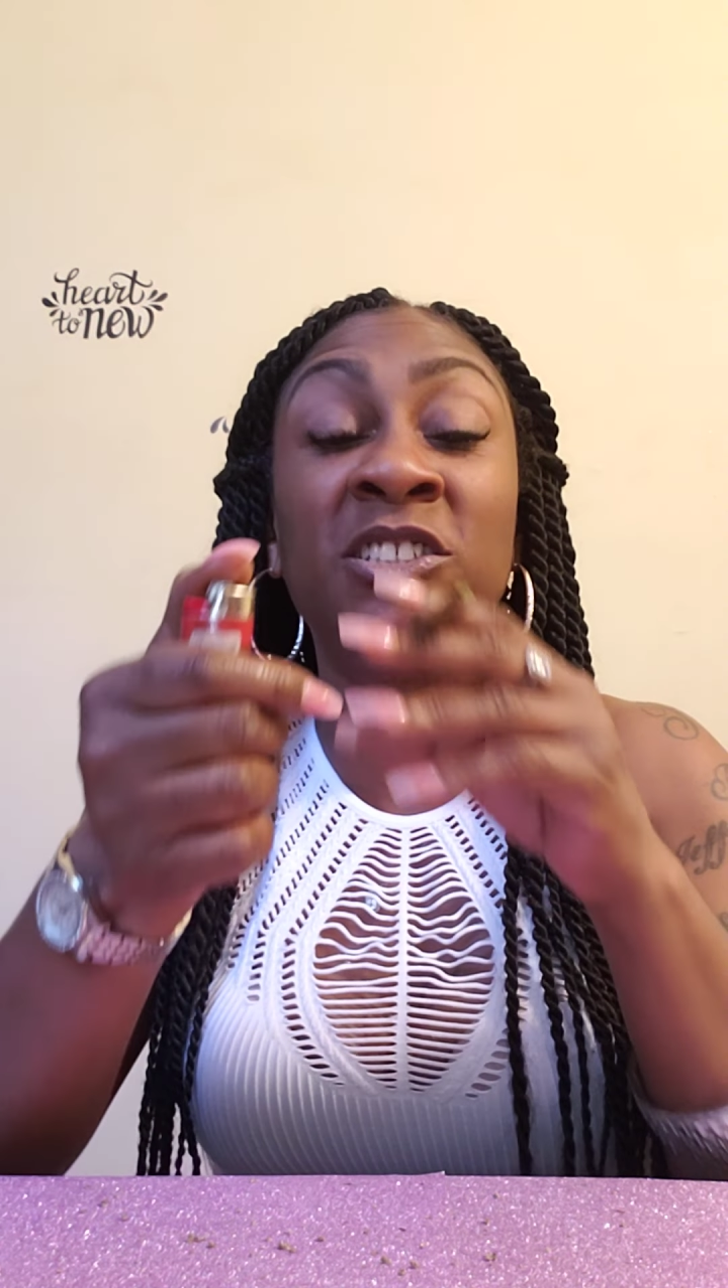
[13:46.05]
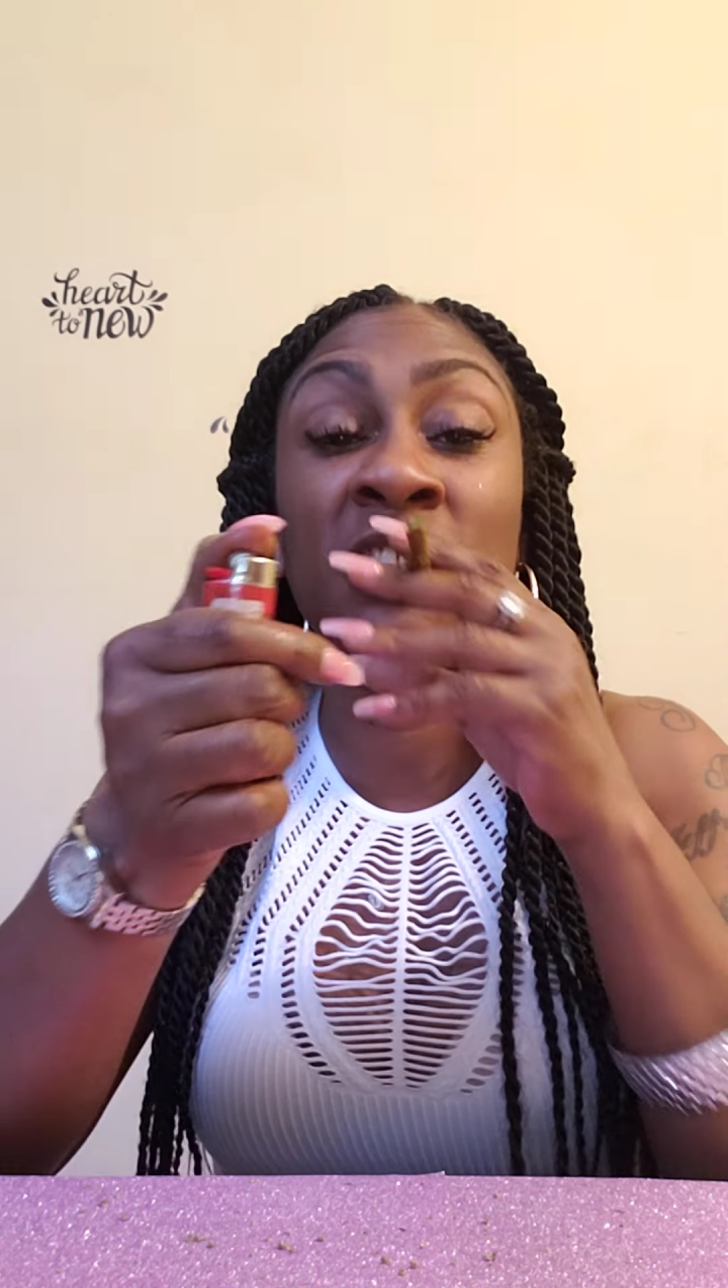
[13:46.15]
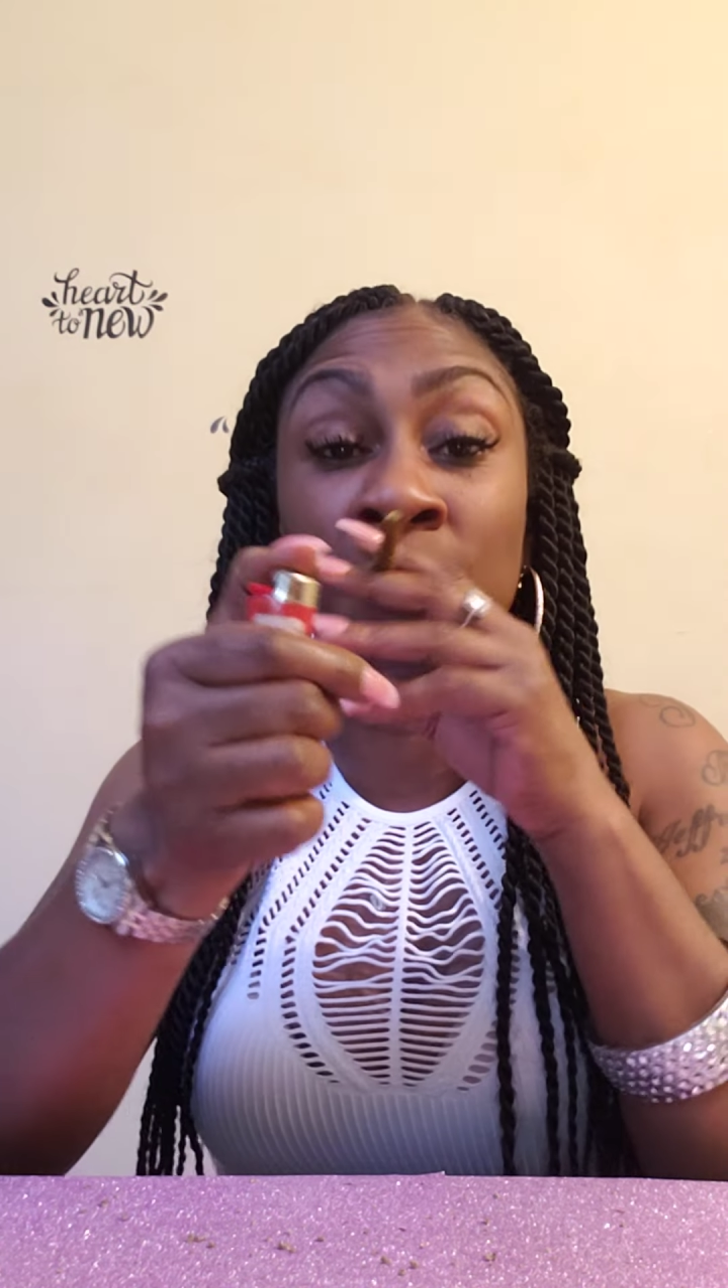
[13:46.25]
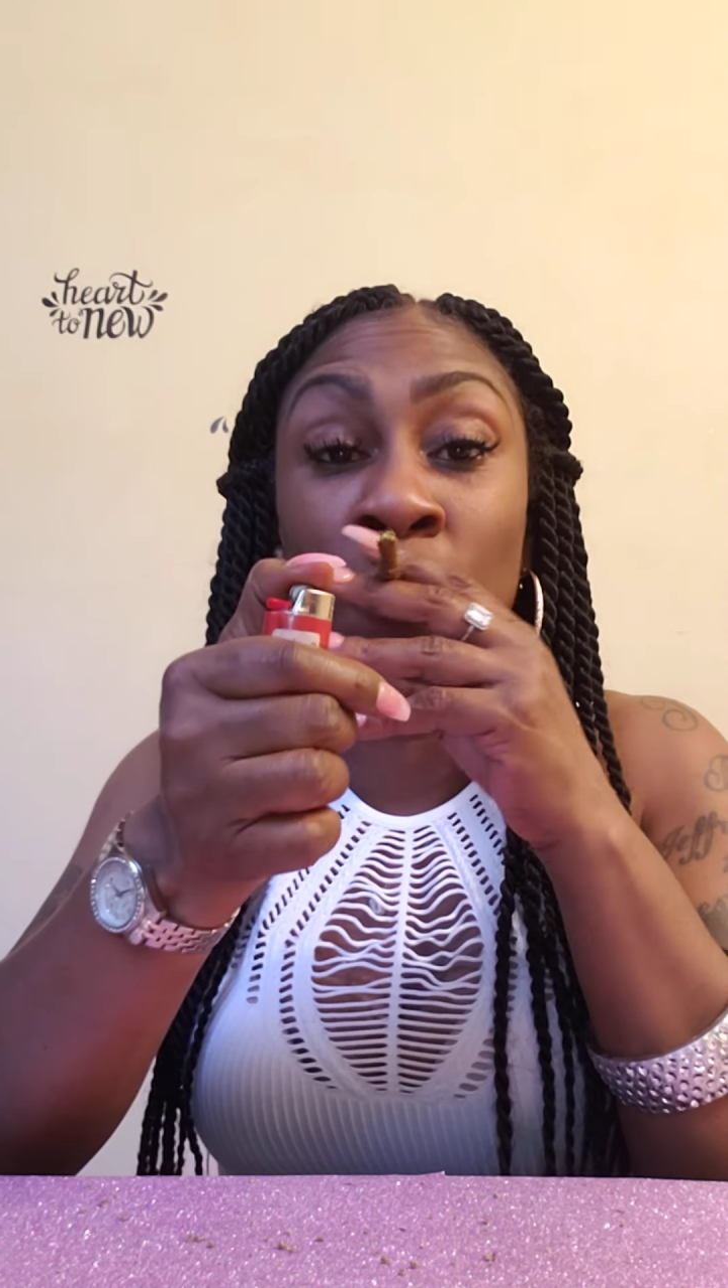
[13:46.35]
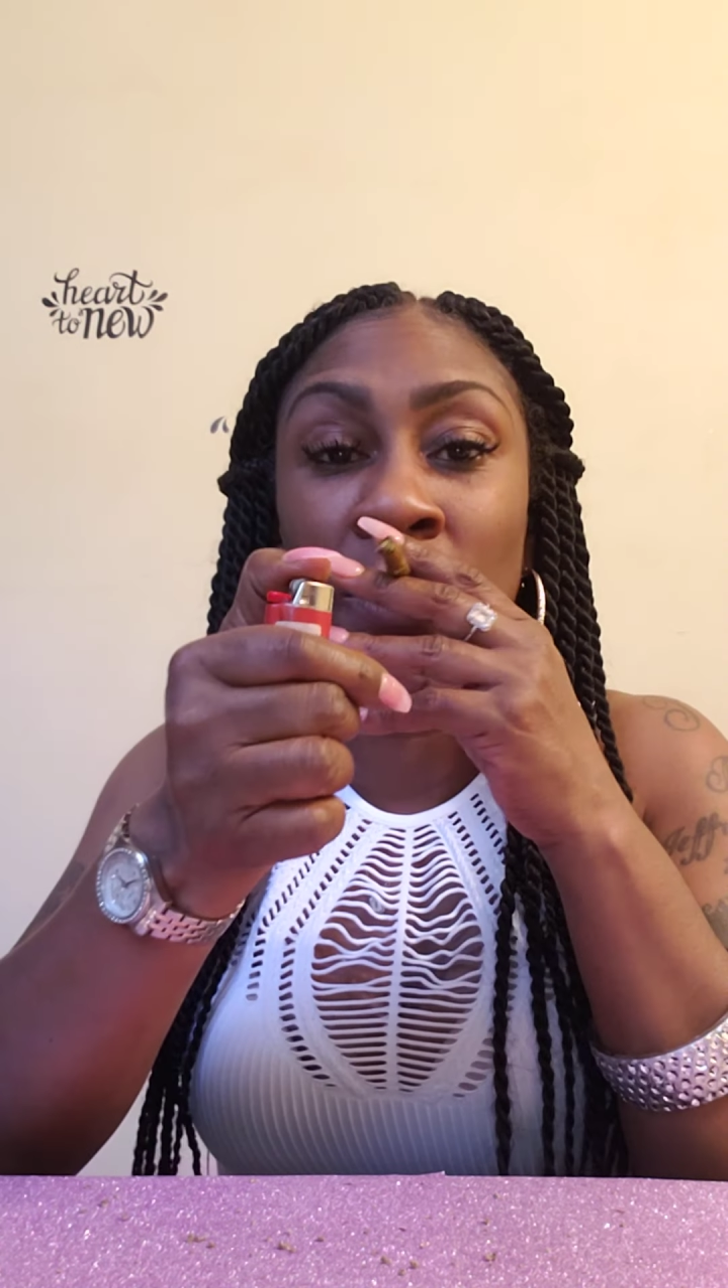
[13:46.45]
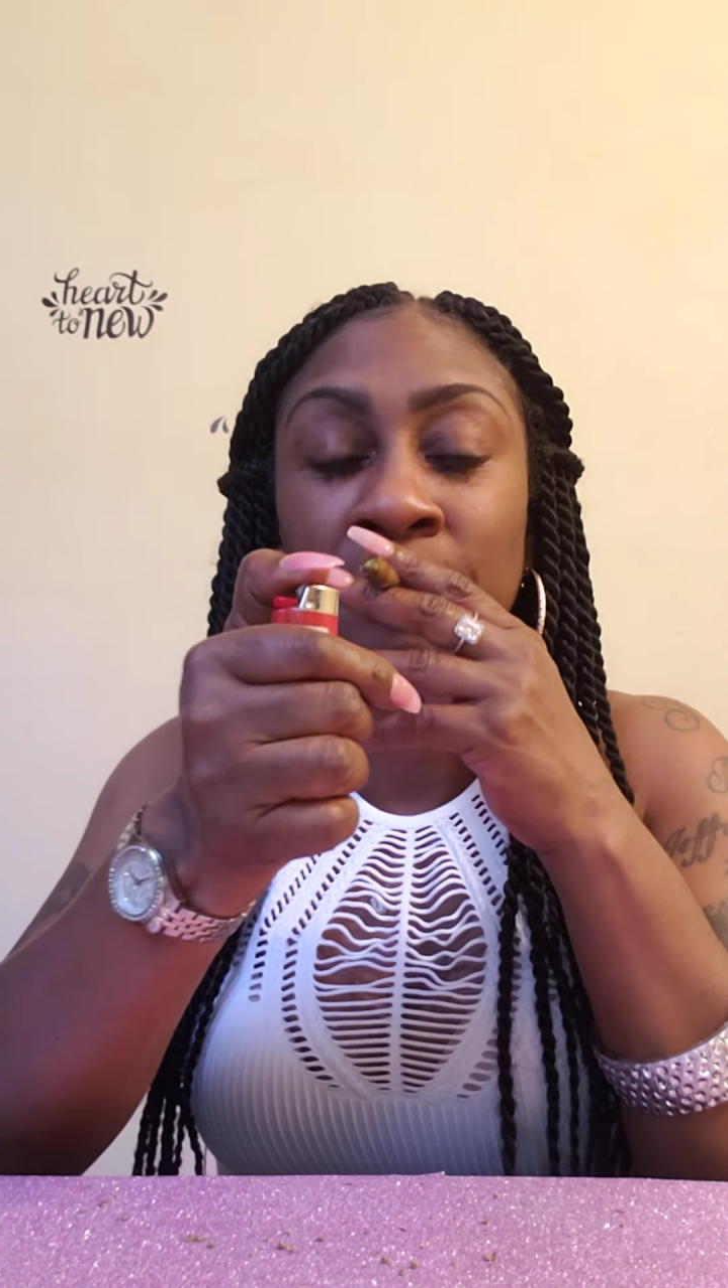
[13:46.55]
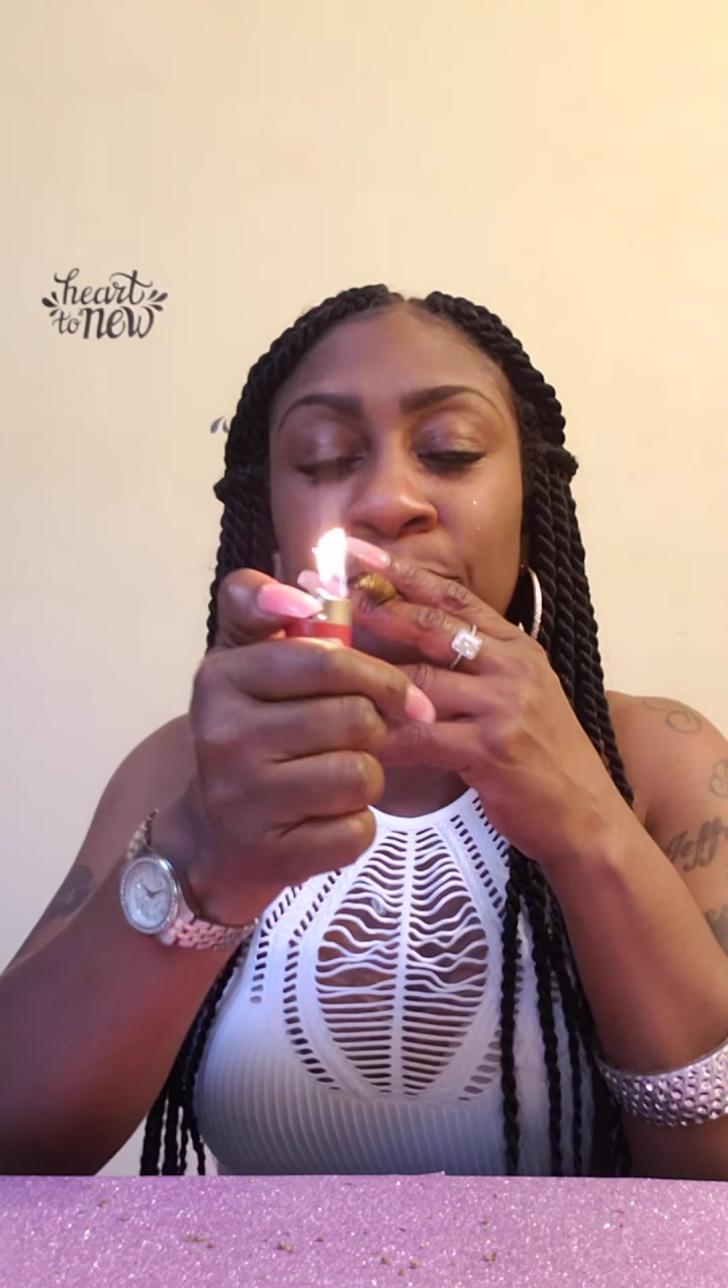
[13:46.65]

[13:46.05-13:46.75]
she's smoking.